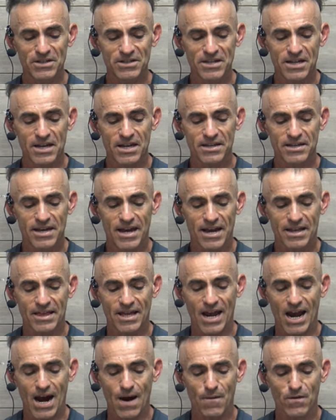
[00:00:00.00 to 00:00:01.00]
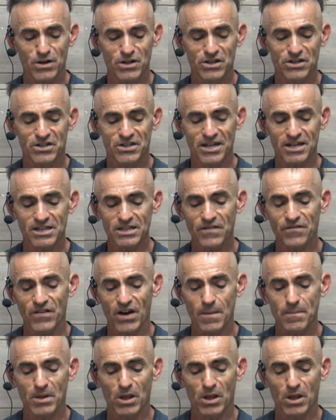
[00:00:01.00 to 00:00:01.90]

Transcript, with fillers: C intake that averages 65